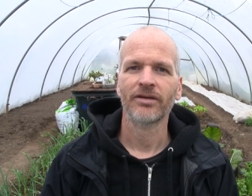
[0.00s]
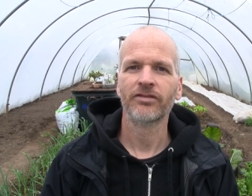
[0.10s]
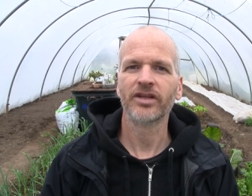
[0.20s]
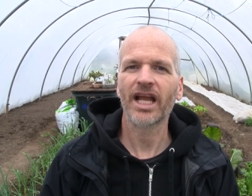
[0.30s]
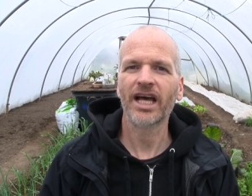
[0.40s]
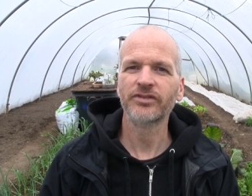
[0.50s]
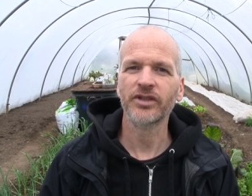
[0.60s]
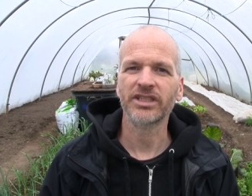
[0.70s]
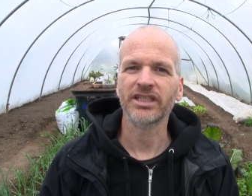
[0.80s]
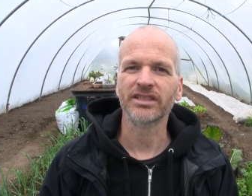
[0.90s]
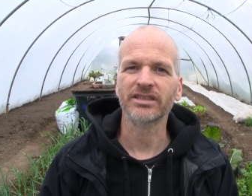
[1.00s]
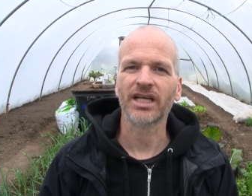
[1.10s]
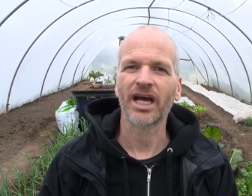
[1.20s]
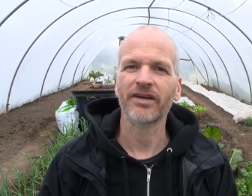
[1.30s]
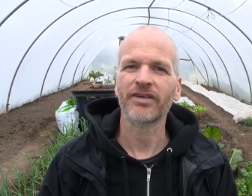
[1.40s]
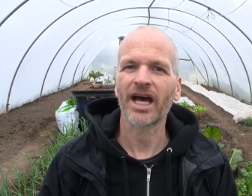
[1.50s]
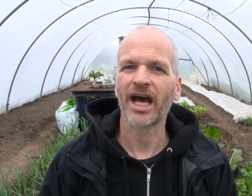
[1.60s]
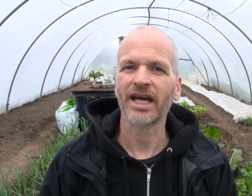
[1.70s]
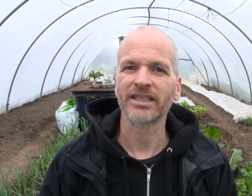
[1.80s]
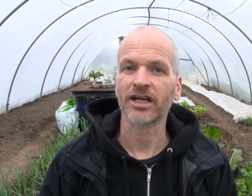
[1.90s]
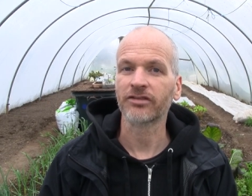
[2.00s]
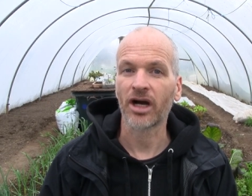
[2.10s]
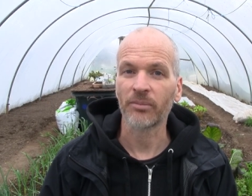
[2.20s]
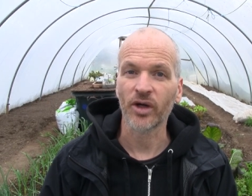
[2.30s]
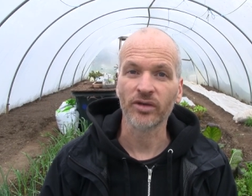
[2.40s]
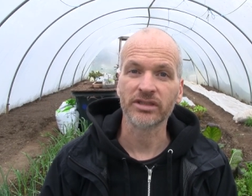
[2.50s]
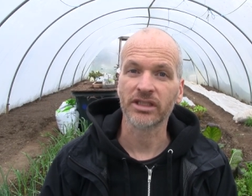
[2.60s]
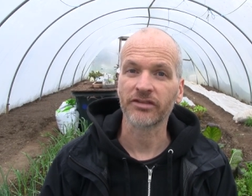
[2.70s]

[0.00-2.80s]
For the last few seasons, I've had enough compost,